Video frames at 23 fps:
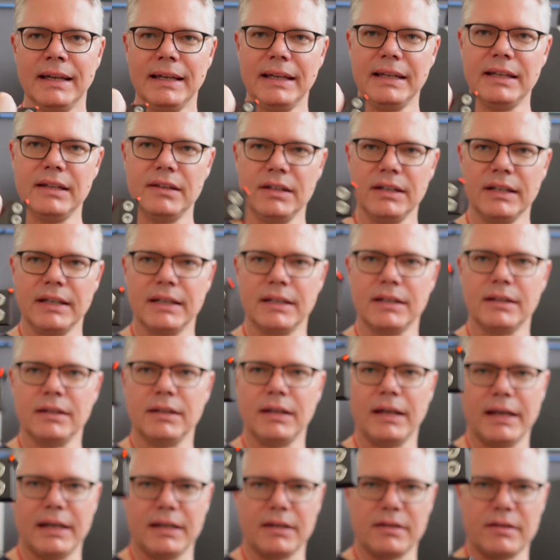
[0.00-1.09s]
either in
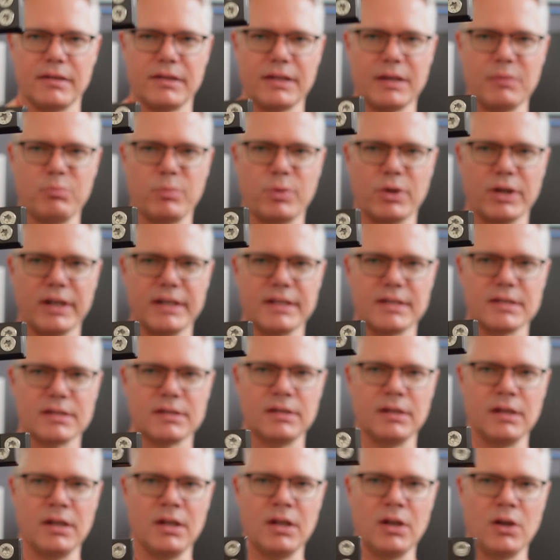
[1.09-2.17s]
a thumb brace
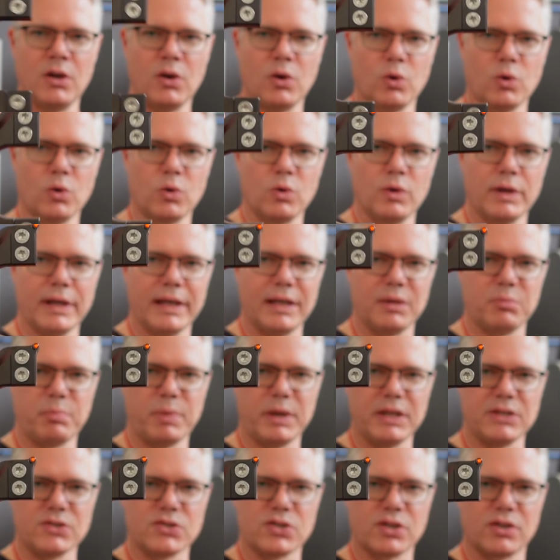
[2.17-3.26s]
or a
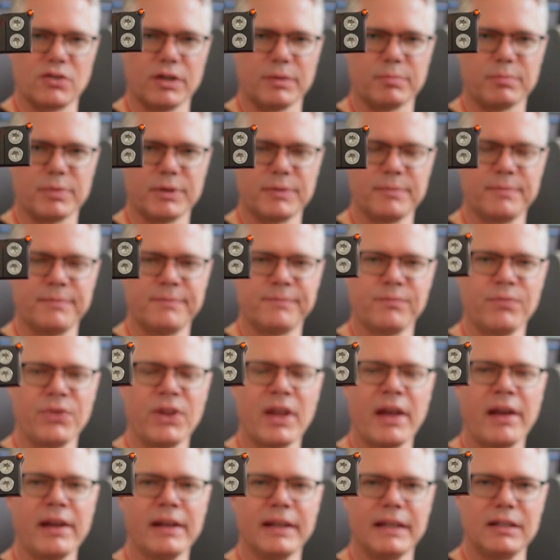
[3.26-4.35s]
pinch grip.
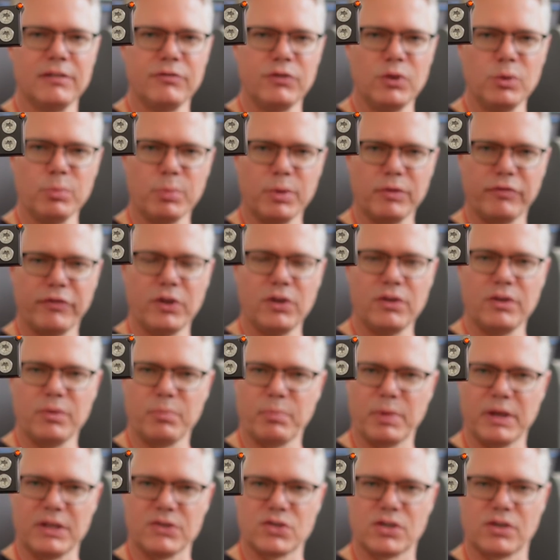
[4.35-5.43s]
If you prefer a
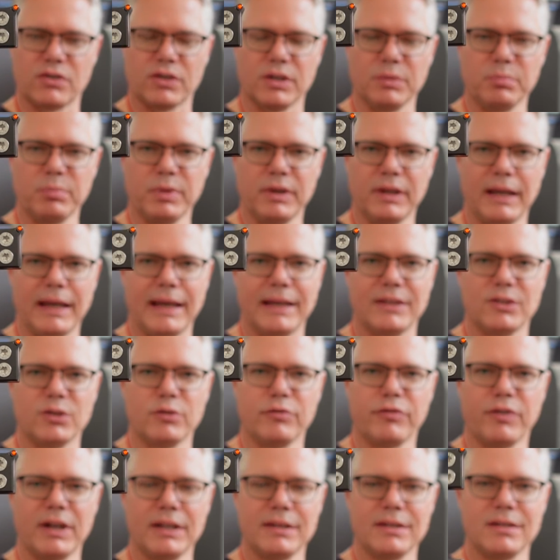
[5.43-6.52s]
pinch grip and you
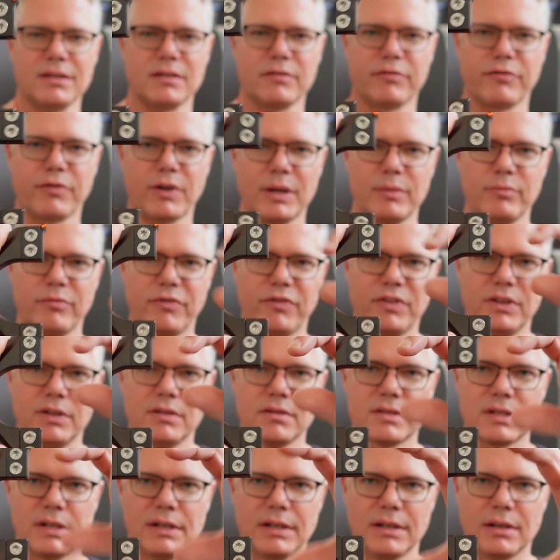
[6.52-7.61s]
find that the frame
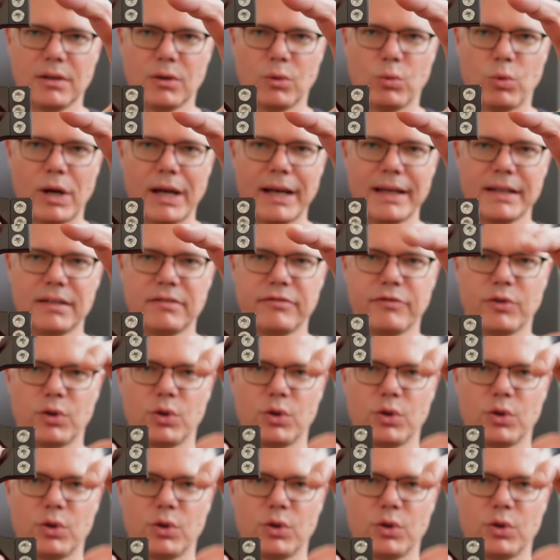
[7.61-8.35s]
feels a little wired for